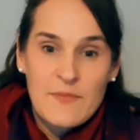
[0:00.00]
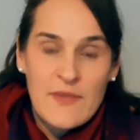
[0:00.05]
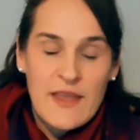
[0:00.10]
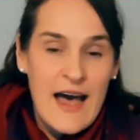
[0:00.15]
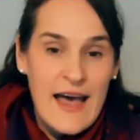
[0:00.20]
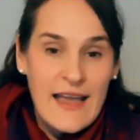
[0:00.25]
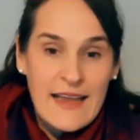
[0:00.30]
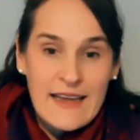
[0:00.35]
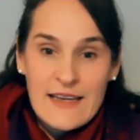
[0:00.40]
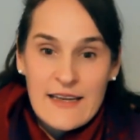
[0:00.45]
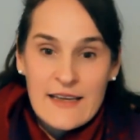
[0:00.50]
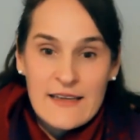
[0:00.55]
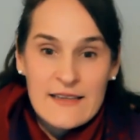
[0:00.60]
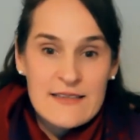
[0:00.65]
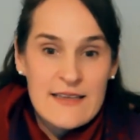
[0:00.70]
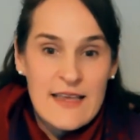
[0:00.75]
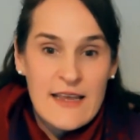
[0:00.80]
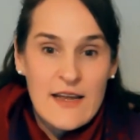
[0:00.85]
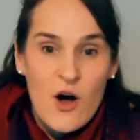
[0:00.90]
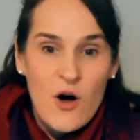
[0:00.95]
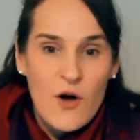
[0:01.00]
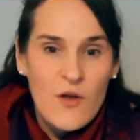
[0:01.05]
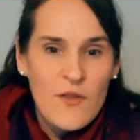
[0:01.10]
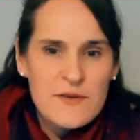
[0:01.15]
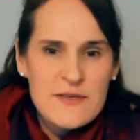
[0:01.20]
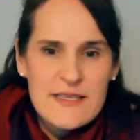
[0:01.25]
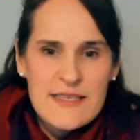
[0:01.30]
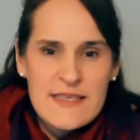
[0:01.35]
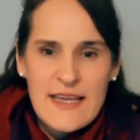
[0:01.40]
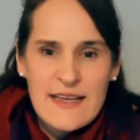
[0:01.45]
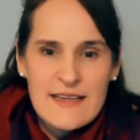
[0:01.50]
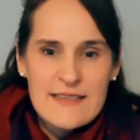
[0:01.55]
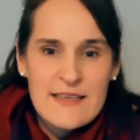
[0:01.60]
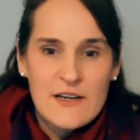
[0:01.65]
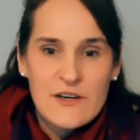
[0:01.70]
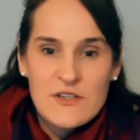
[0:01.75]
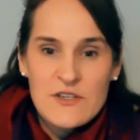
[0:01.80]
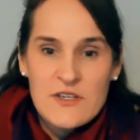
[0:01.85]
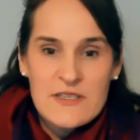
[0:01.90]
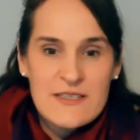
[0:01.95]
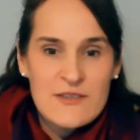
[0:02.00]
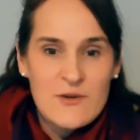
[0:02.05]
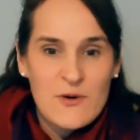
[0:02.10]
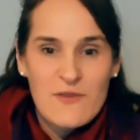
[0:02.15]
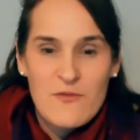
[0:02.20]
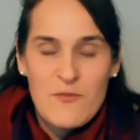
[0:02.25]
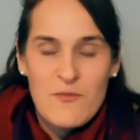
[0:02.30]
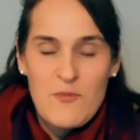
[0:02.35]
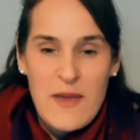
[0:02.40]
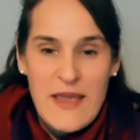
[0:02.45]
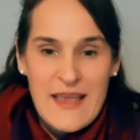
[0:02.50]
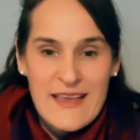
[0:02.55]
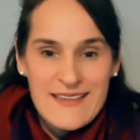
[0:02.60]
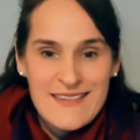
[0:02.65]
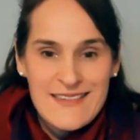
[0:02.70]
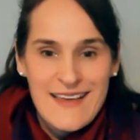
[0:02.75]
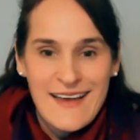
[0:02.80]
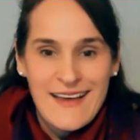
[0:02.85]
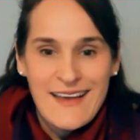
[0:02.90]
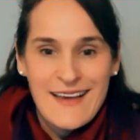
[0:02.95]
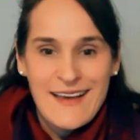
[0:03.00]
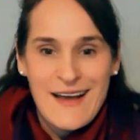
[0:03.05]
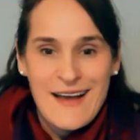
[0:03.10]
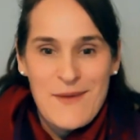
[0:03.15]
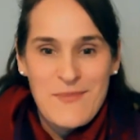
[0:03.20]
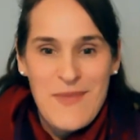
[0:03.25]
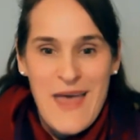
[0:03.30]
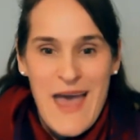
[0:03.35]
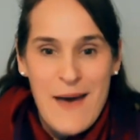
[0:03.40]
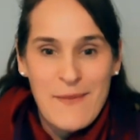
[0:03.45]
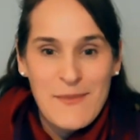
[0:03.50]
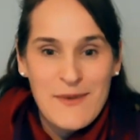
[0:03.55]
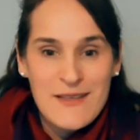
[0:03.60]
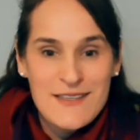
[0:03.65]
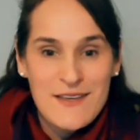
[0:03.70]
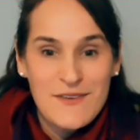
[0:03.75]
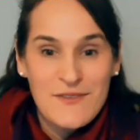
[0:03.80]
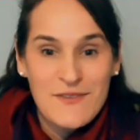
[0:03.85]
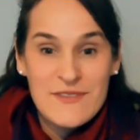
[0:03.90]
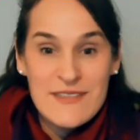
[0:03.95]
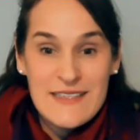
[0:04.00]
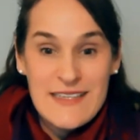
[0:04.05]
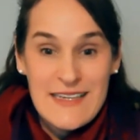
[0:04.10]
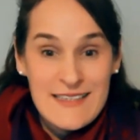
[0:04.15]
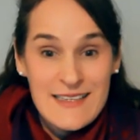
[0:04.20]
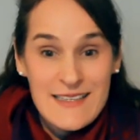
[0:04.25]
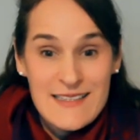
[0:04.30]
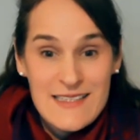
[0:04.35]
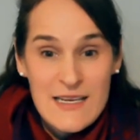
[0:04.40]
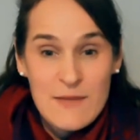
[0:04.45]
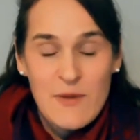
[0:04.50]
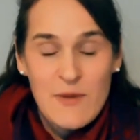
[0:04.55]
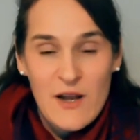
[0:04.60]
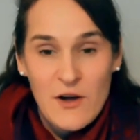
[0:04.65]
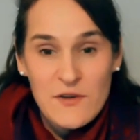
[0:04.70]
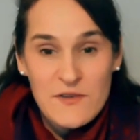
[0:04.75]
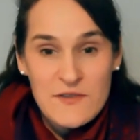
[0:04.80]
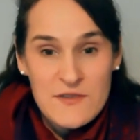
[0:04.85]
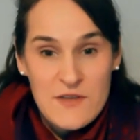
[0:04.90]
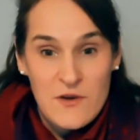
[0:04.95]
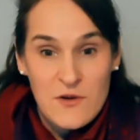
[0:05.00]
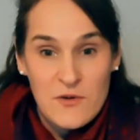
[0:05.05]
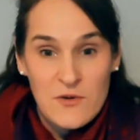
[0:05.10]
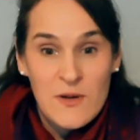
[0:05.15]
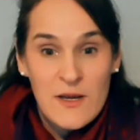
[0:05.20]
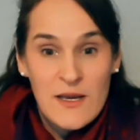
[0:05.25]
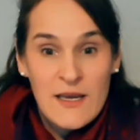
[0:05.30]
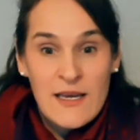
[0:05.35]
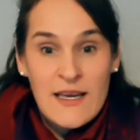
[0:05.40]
kindness, and all those things that are just sort of basic habits of decency, but also